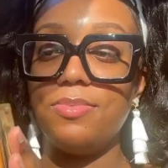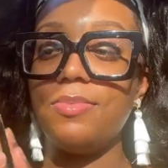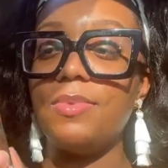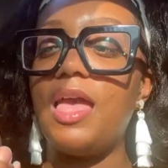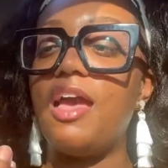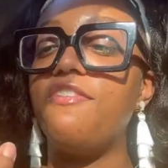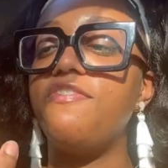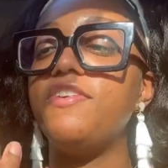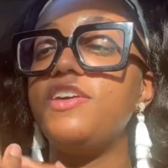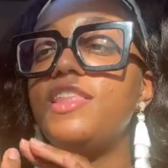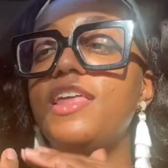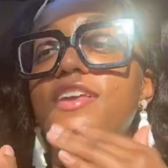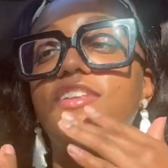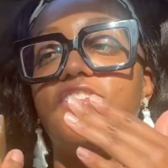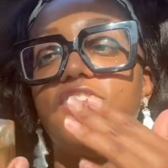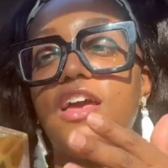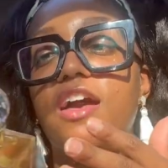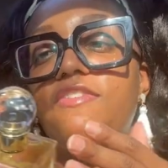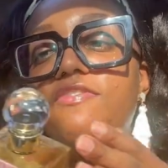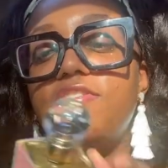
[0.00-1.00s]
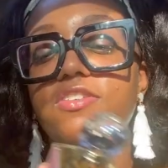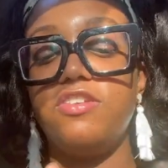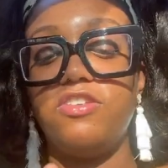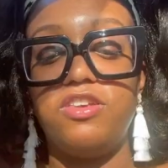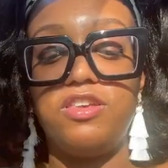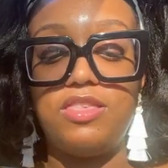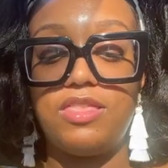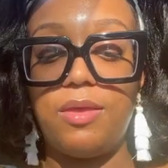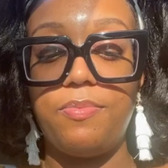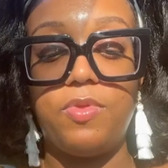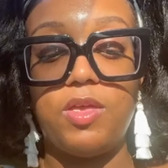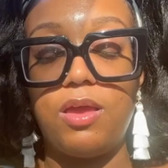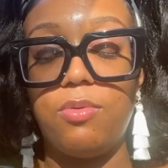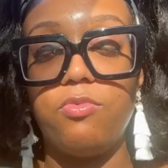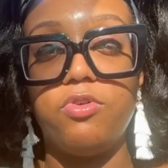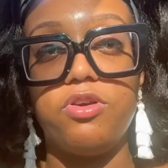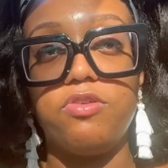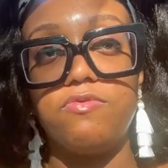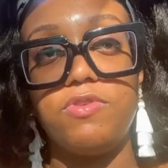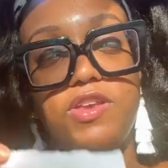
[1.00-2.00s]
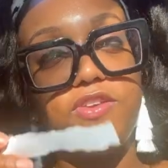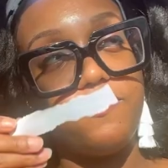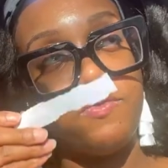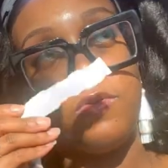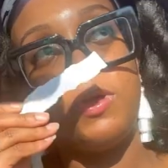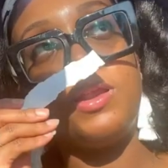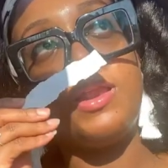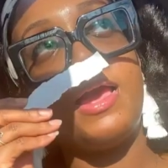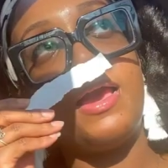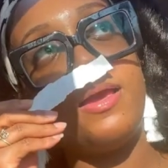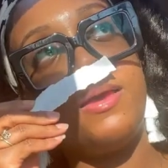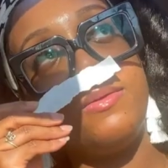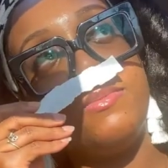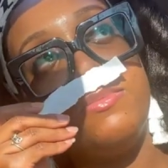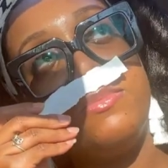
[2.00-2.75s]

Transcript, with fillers: I feel like Jaffa is just something I'm going to reach for a lot.